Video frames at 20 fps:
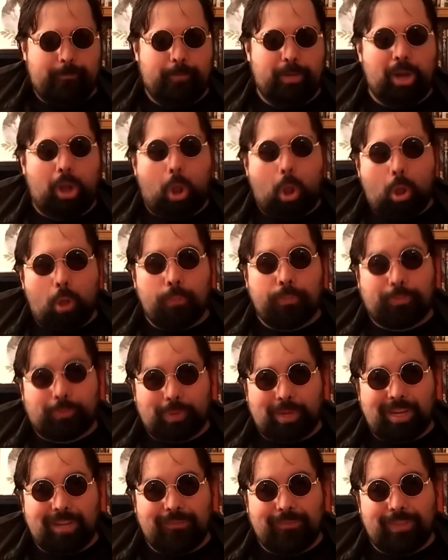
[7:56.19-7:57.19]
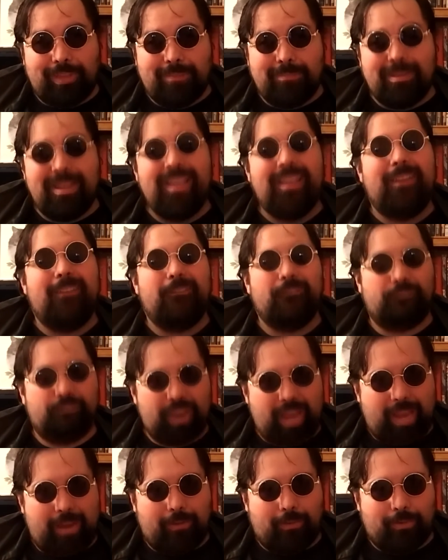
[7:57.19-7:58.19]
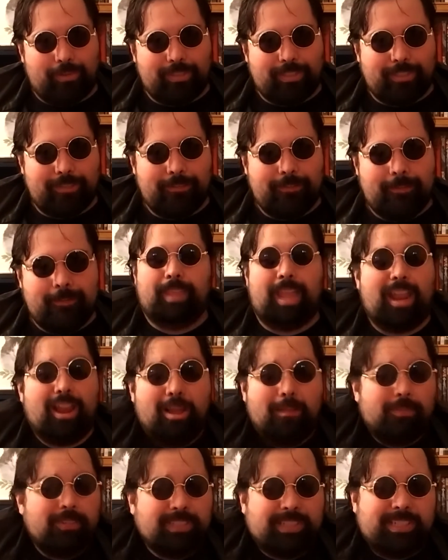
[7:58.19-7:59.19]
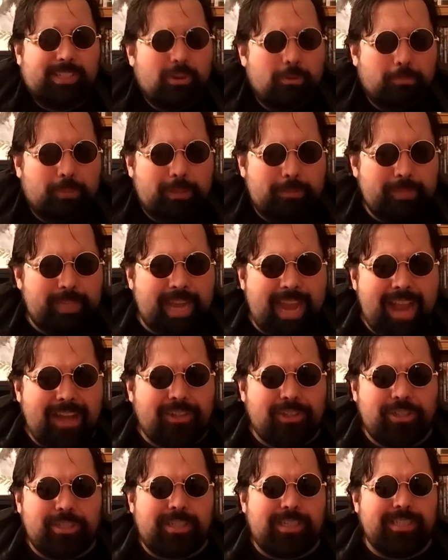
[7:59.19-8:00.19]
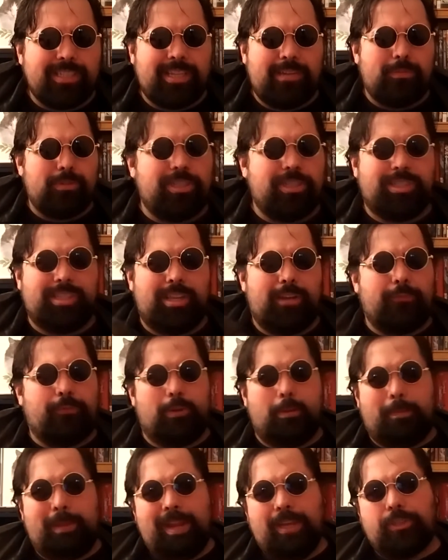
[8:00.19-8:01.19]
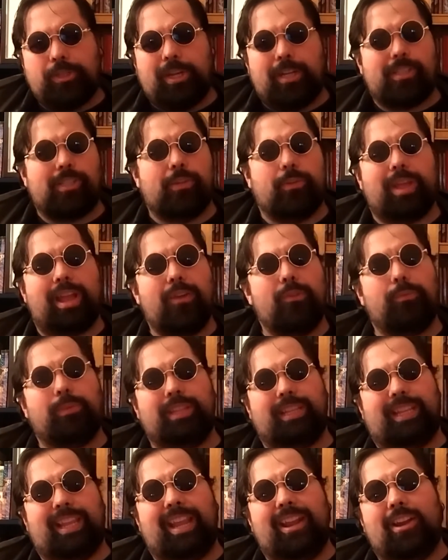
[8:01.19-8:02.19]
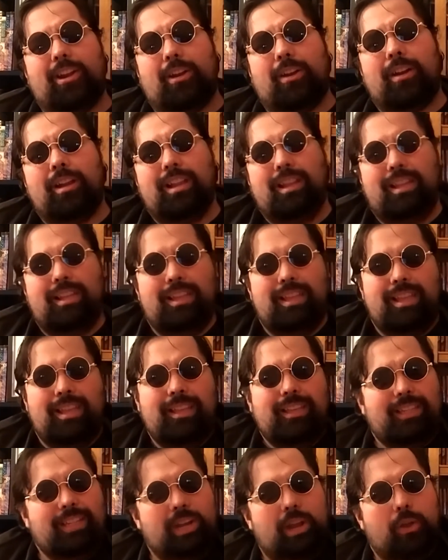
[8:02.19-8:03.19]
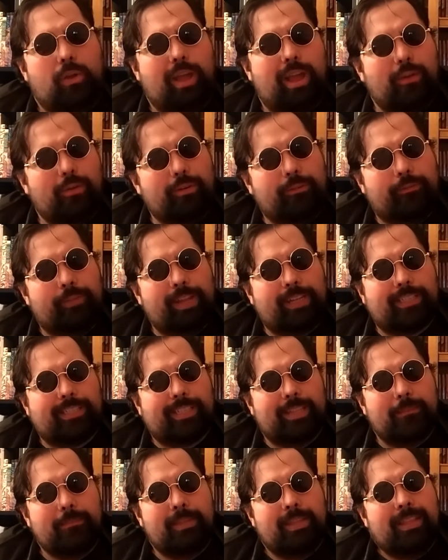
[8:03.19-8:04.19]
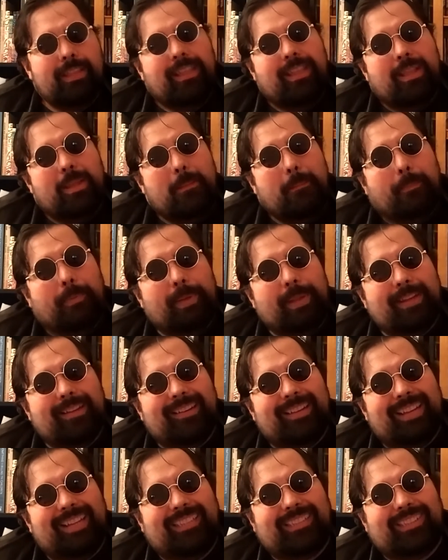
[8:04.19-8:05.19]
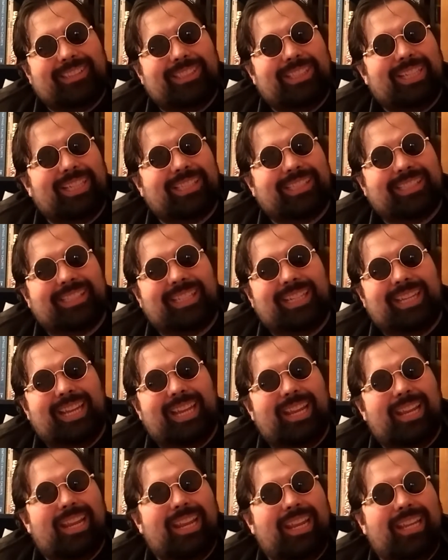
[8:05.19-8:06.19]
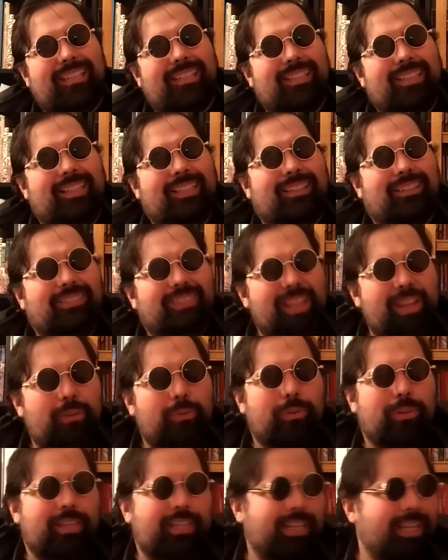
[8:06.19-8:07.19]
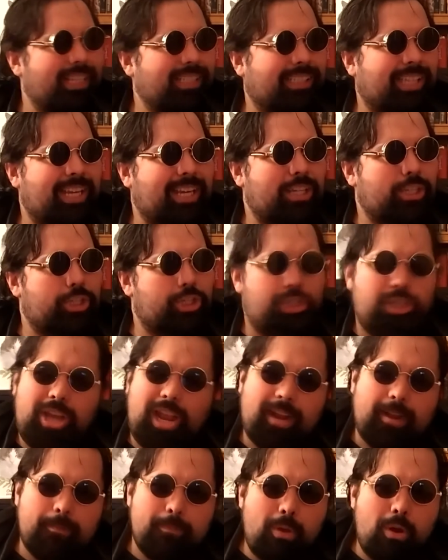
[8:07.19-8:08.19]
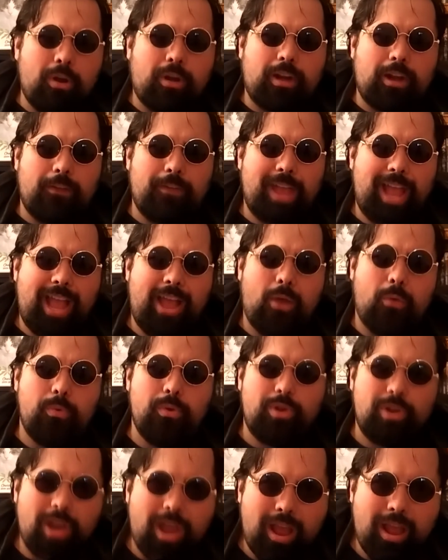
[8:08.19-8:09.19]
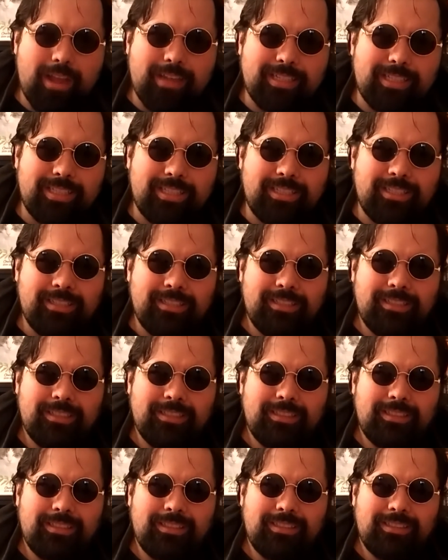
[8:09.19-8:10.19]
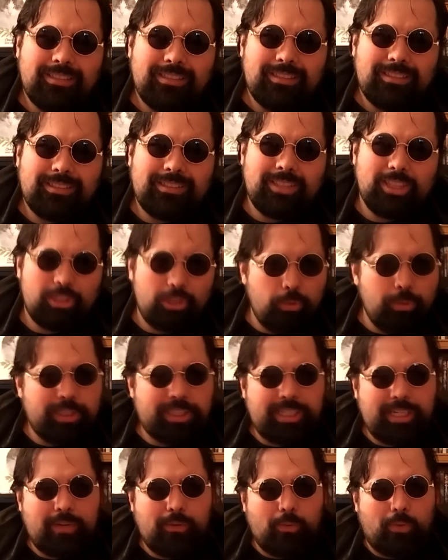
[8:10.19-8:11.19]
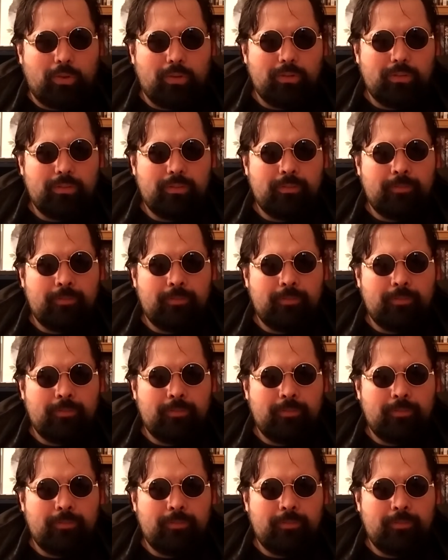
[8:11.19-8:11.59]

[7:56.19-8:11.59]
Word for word: But all three of them failed. I obviously don't blame the actors because just there for a paycheck, so I don't really care, you know, how it affects them. But it just, it, it literally, it's like a check mark of how not to do a sequel.